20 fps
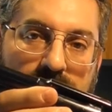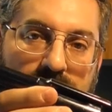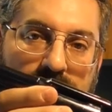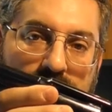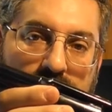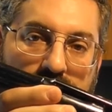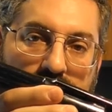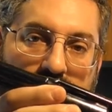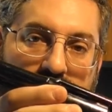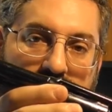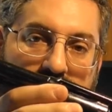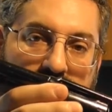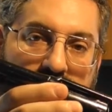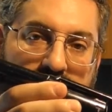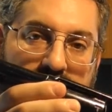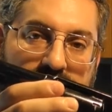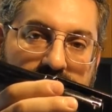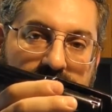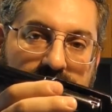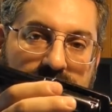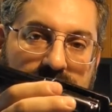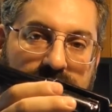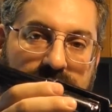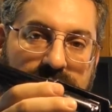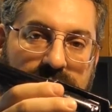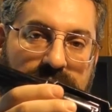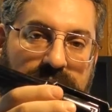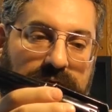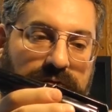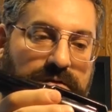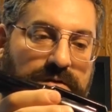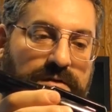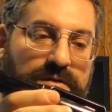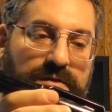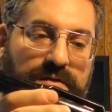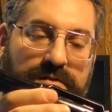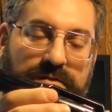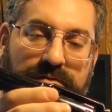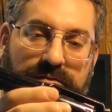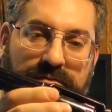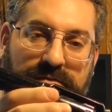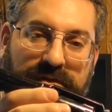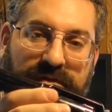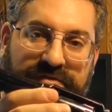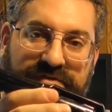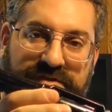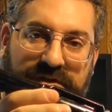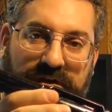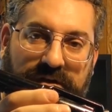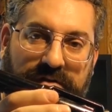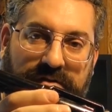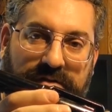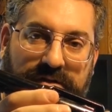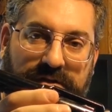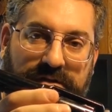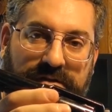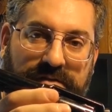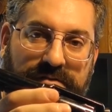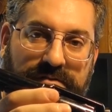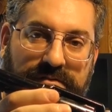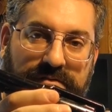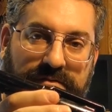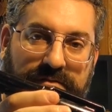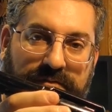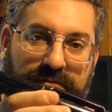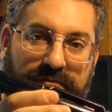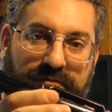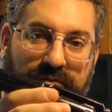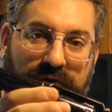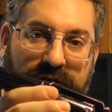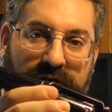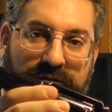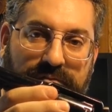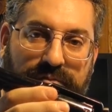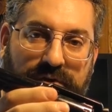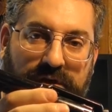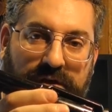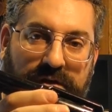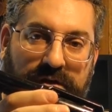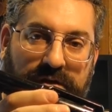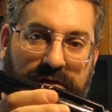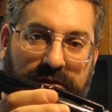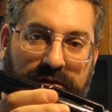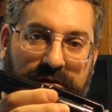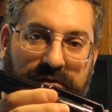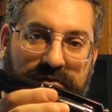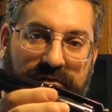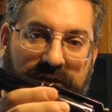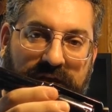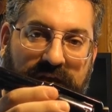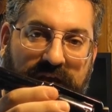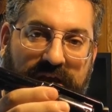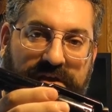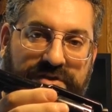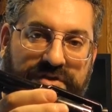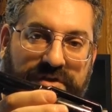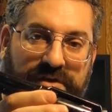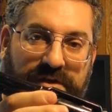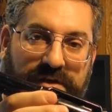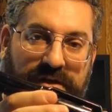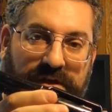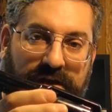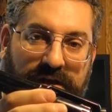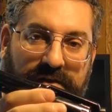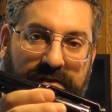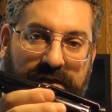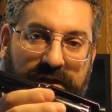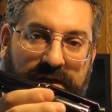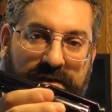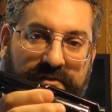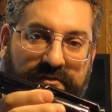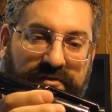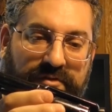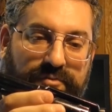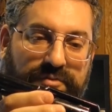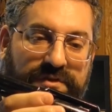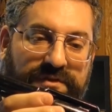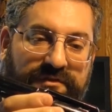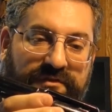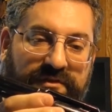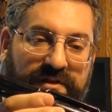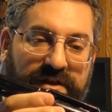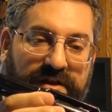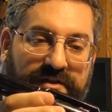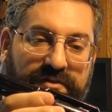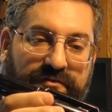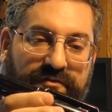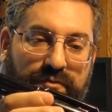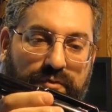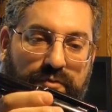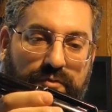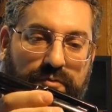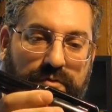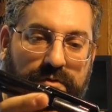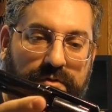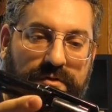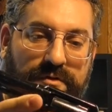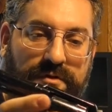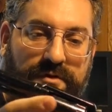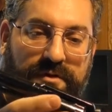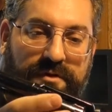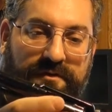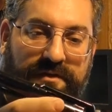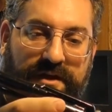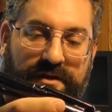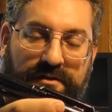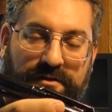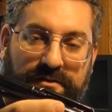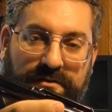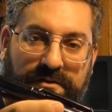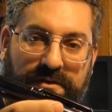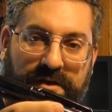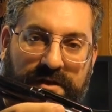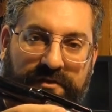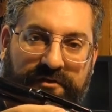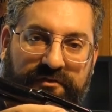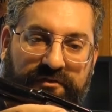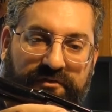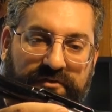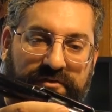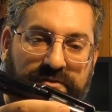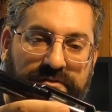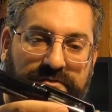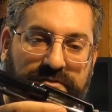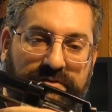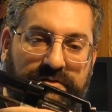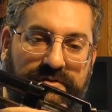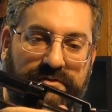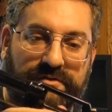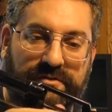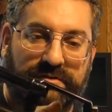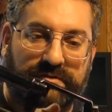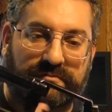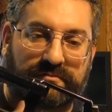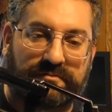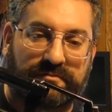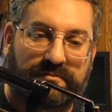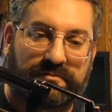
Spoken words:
on the left side of the frame is a catch, and that simply slides forward. That unlocks the cylinder and you can